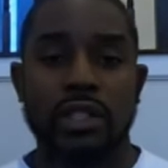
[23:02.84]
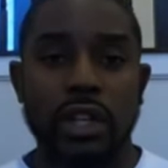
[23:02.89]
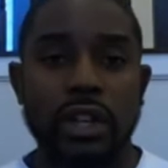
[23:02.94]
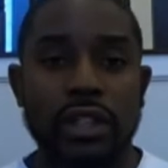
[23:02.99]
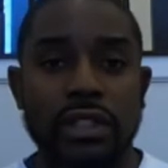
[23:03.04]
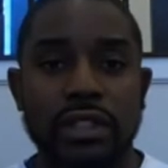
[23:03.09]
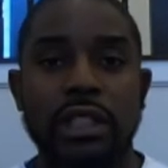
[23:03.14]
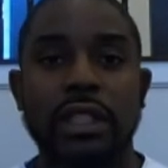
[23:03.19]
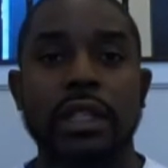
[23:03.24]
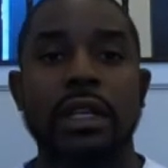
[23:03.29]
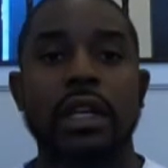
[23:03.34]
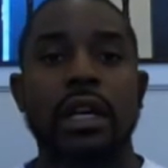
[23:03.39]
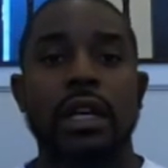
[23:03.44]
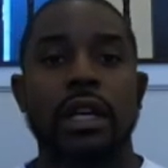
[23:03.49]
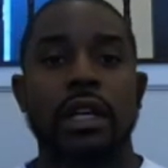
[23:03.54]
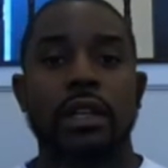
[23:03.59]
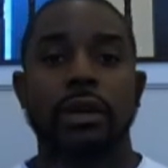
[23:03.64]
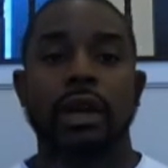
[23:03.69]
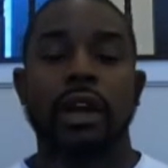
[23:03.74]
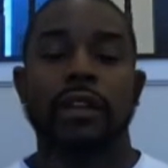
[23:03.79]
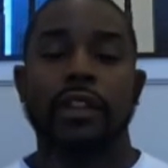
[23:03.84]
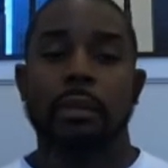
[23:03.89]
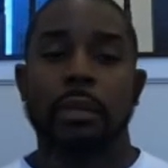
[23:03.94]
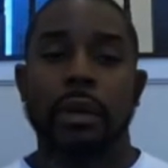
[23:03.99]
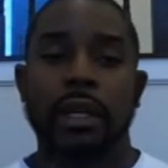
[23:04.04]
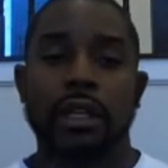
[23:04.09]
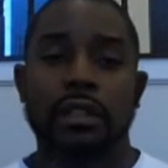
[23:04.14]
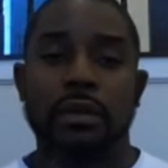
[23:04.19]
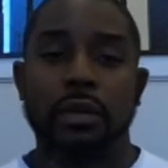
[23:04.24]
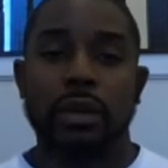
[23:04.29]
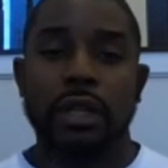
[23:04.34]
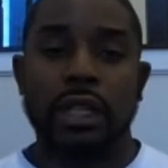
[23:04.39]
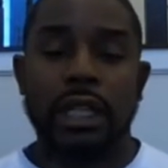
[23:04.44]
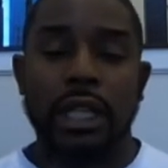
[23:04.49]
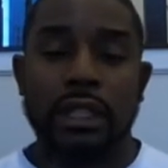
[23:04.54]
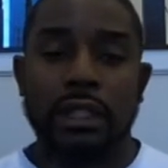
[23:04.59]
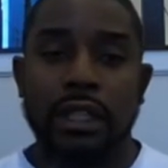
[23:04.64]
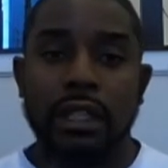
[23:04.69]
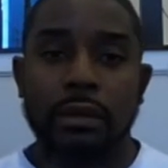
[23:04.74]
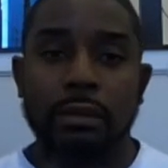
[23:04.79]
jersey. You have to pay the
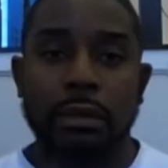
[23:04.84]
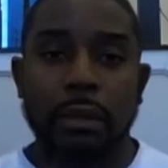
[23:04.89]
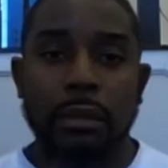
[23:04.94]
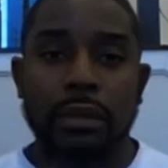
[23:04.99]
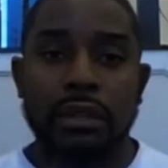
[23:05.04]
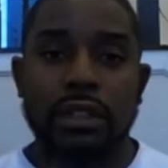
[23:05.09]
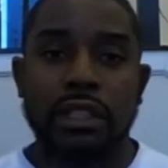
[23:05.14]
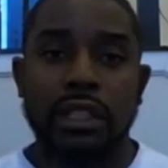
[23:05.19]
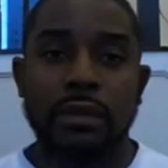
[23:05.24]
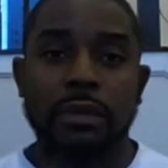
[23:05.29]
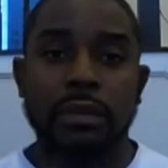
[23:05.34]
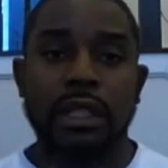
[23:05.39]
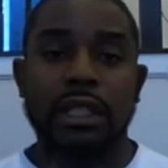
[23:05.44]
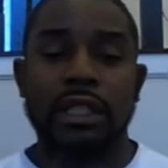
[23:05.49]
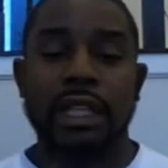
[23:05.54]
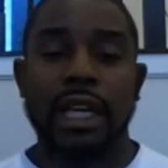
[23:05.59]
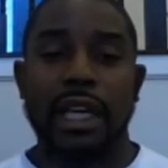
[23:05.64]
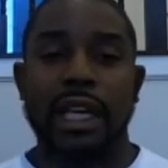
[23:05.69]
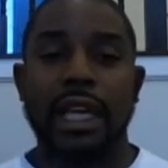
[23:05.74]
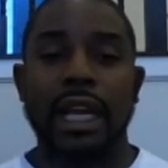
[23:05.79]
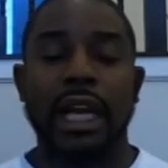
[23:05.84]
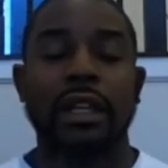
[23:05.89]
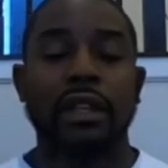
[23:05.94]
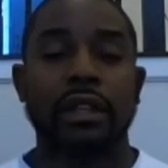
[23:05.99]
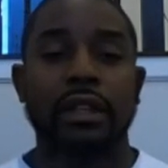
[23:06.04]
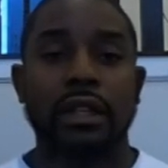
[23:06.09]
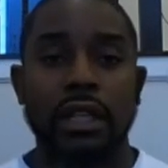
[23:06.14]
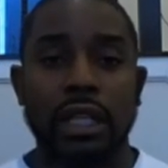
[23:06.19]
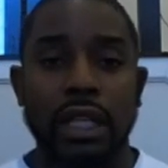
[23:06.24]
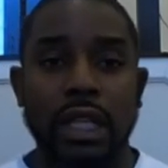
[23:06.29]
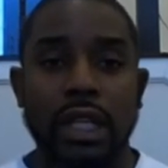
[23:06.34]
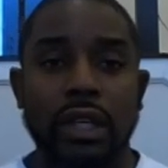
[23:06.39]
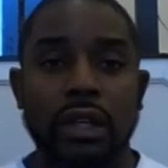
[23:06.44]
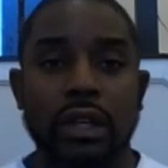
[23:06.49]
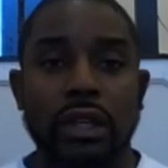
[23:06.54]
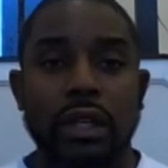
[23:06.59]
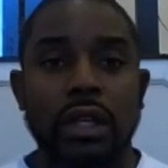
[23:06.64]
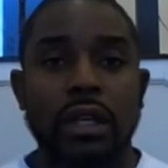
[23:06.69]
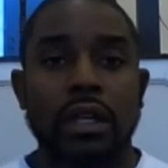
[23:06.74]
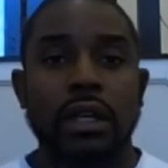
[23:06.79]
$29 membership in that calendar
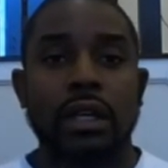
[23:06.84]
year.